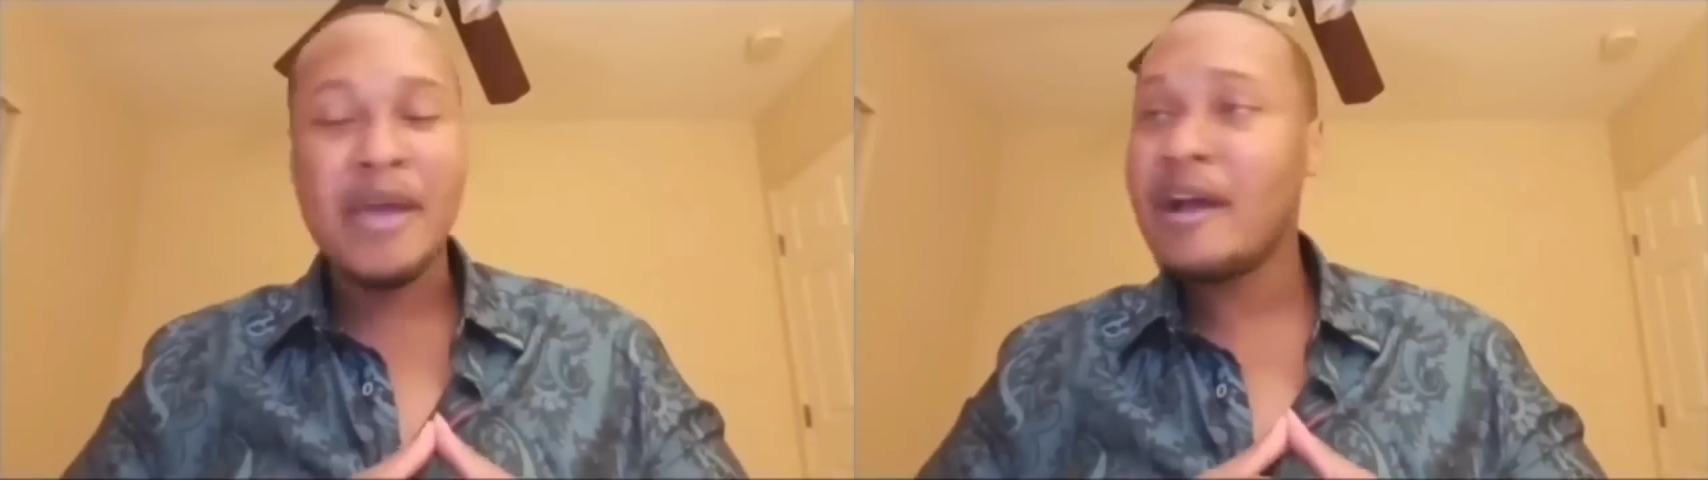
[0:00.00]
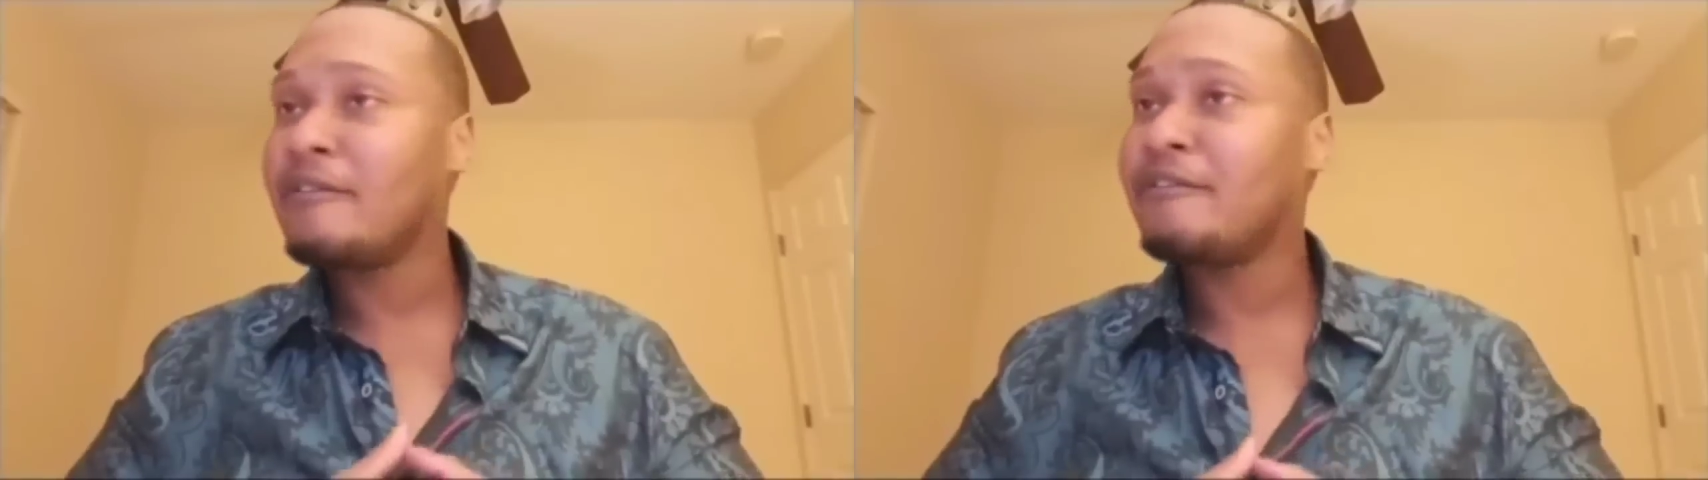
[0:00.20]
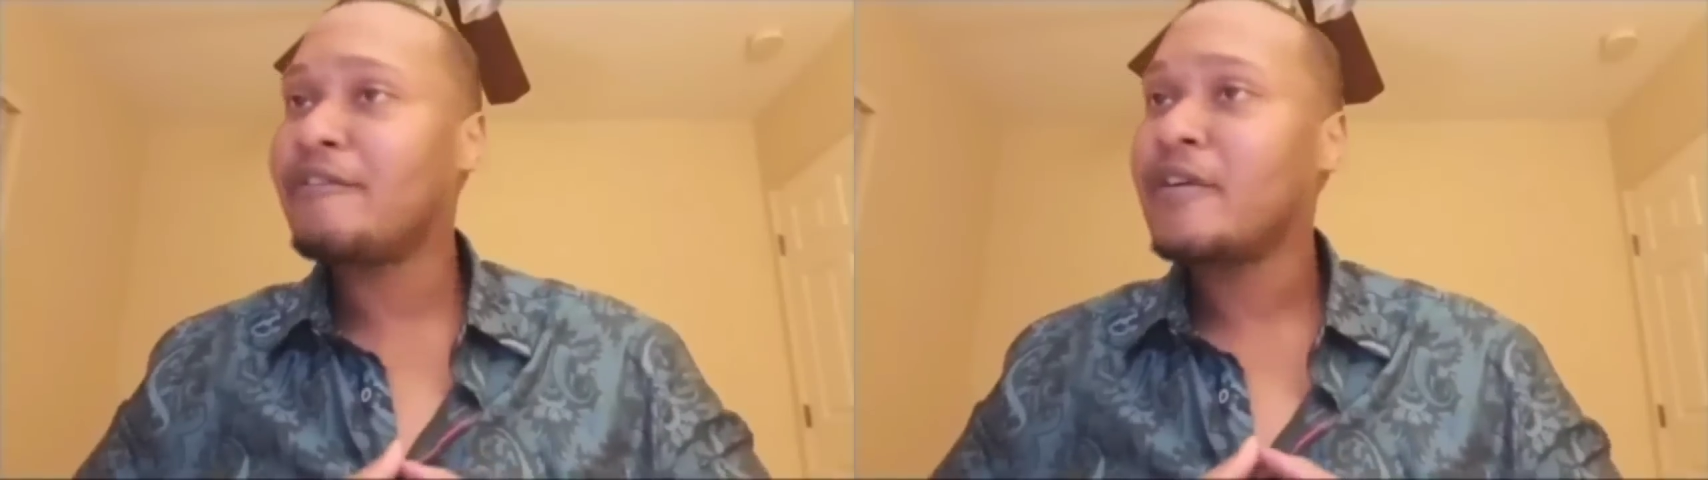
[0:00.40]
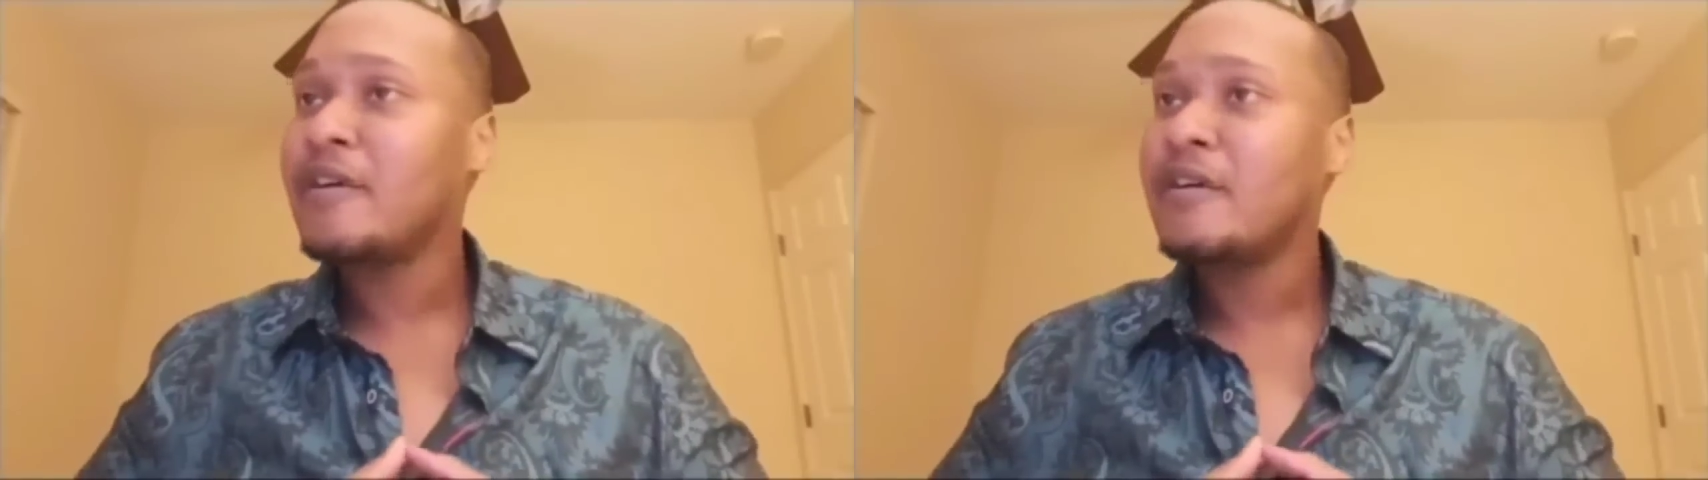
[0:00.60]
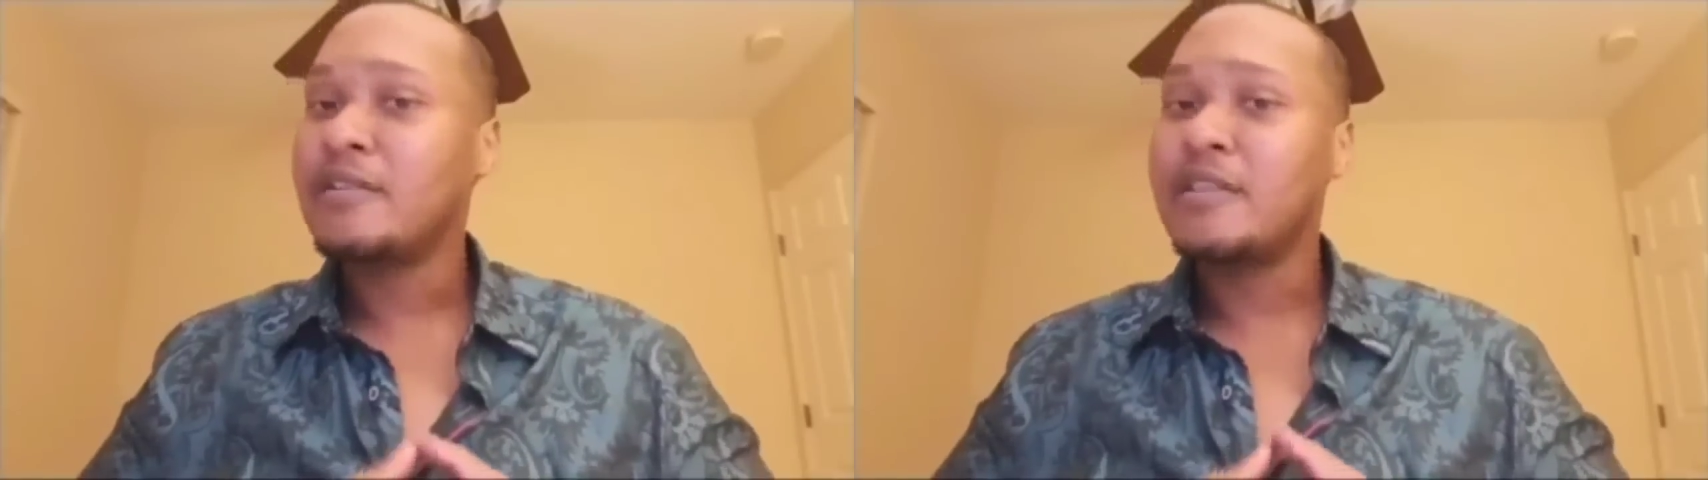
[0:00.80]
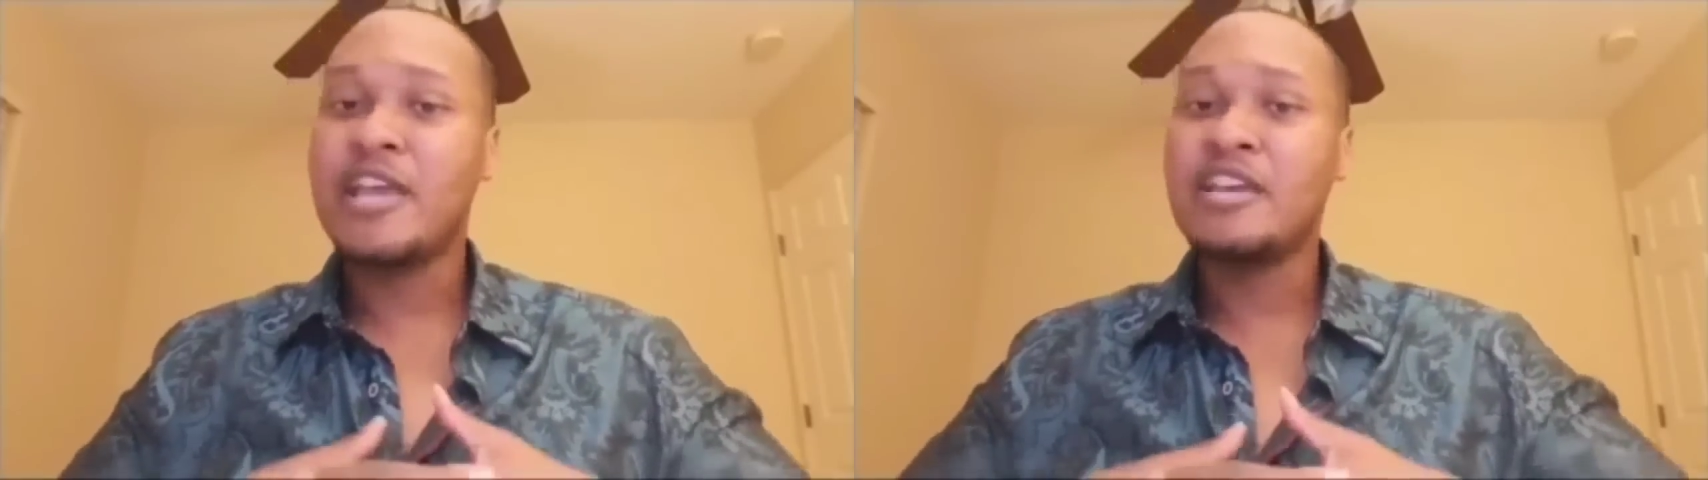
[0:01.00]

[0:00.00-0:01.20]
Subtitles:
meth, the